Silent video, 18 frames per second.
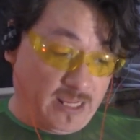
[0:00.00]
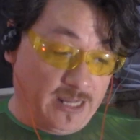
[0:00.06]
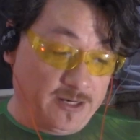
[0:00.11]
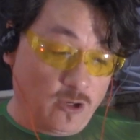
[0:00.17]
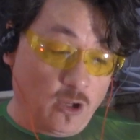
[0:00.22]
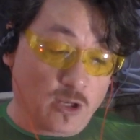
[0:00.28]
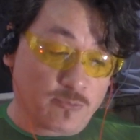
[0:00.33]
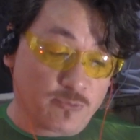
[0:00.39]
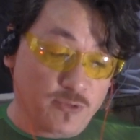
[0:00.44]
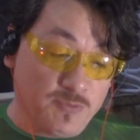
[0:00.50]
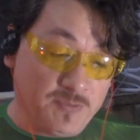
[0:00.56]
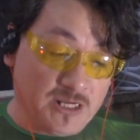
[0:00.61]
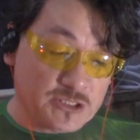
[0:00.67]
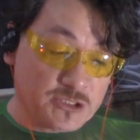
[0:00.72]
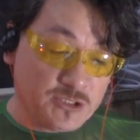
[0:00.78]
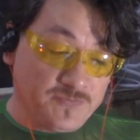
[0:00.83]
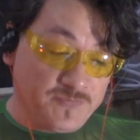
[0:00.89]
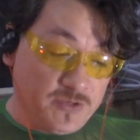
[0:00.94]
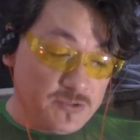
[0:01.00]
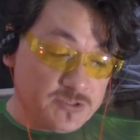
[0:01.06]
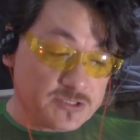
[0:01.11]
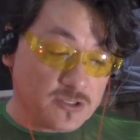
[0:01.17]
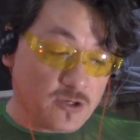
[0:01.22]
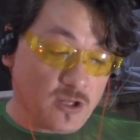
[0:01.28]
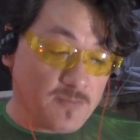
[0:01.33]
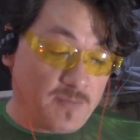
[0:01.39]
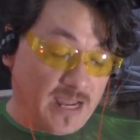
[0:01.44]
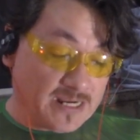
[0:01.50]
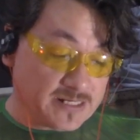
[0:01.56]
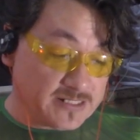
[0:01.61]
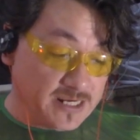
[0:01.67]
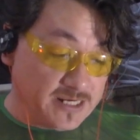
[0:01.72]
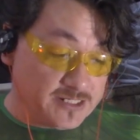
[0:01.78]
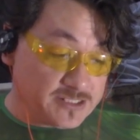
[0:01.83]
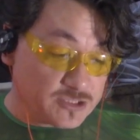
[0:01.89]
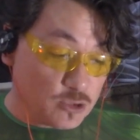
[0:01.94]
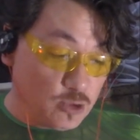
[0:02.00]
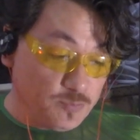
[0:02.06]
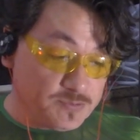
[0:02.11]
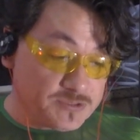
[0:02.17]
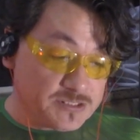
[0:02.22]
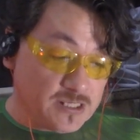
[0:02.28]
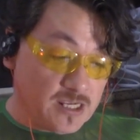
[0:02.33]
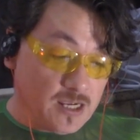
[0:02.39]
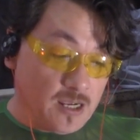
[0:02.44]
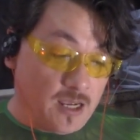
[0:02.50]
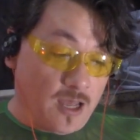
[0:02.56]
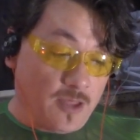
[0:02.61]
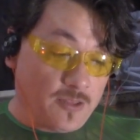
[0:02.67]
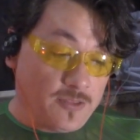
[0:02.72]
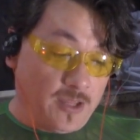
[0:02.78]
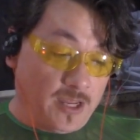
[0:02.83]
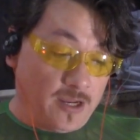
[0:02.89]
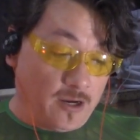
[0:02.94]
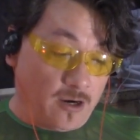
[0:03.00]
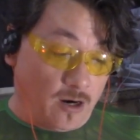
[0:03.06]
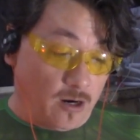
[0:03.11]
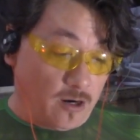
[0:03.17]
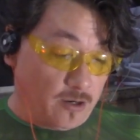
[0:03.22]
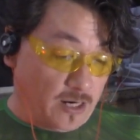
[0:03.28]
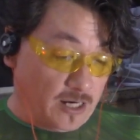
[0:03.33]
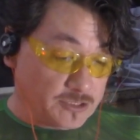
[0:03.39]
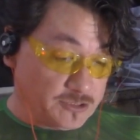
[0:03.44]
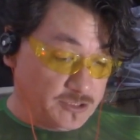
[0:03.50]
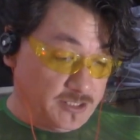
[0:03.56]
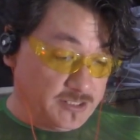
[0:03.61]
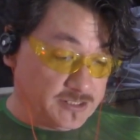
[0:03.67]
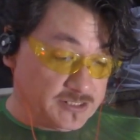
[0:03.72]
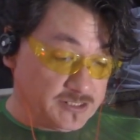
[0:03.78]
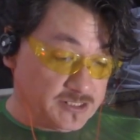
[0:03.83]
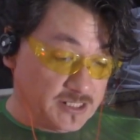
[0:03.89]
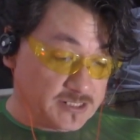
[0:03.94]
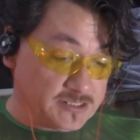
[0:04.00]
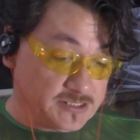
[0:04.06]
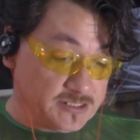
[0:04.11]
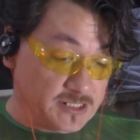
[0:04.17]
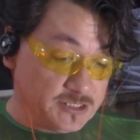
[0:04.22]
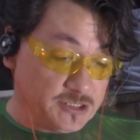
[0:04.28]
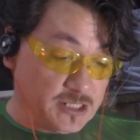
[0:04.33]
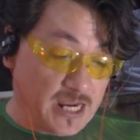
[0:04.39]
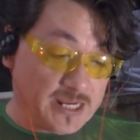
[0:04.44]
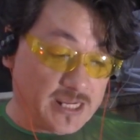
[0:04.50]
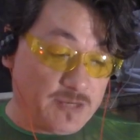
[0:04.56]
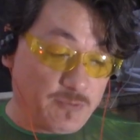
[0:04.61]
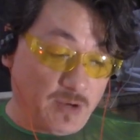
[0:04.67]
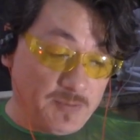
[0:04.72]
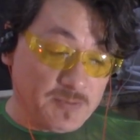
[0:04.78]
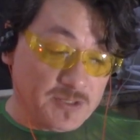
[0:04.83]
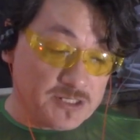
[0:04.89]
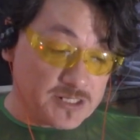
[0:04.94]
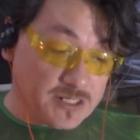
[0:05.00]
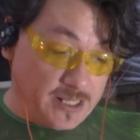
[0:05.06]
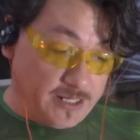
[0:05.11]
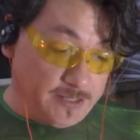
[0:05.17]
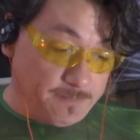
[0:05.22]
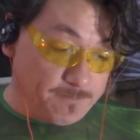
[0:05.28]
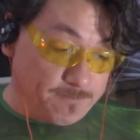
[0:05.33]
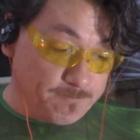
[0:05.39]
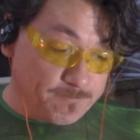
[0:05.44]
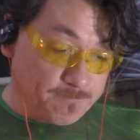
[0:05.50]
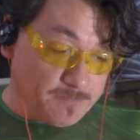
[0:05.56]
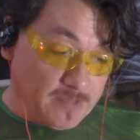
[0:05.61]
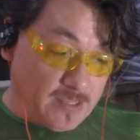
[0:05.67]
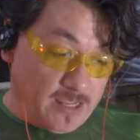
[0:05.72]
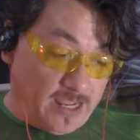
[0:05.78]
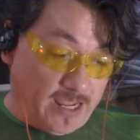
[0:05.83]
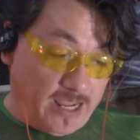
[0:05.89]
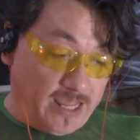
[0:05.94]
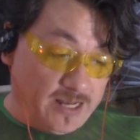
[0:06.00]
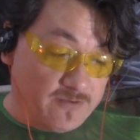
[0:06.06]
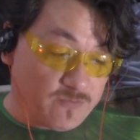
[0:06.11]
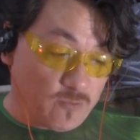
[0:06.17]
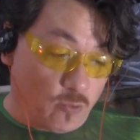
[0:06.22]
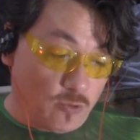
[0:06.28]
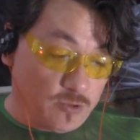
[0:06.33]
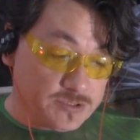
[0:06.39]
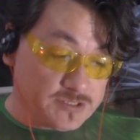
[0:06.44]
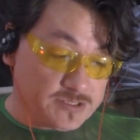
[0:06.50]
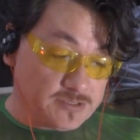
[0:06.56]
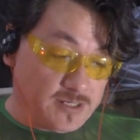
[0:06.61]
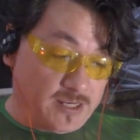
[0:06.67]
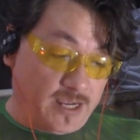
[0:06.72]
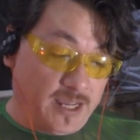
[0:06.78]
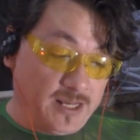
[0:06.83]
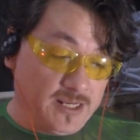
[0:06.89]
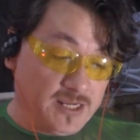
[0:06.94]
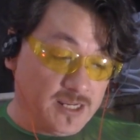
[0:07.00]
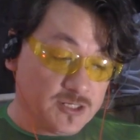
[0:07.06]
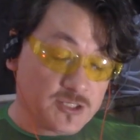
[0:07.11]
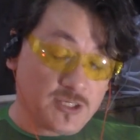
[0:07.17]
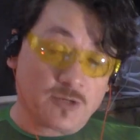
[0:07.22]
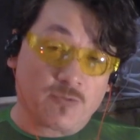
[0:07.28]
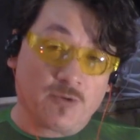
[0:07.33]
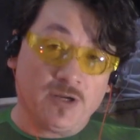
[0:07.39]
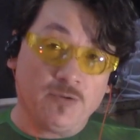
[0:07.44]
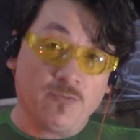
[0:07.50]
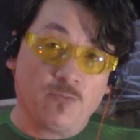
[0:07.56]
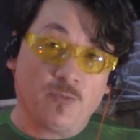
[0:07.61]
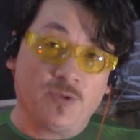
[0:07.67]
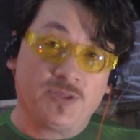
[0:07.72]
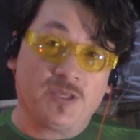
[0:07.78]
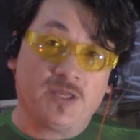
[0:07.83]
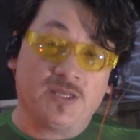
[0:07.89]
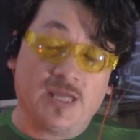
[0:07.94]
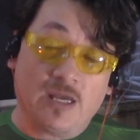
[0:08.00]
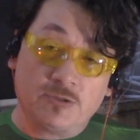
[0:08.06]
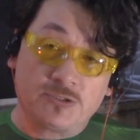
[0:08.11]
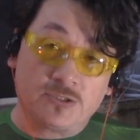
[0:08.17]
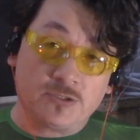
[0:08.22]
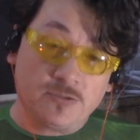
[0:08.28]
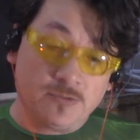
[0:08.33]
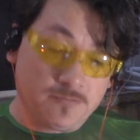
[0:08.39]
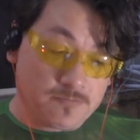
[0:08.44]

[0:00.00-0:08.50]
all the pre-match interviews and all the backstage scoops, it's just Jackie Redmond today. And of course, heading into the ring with the announcer,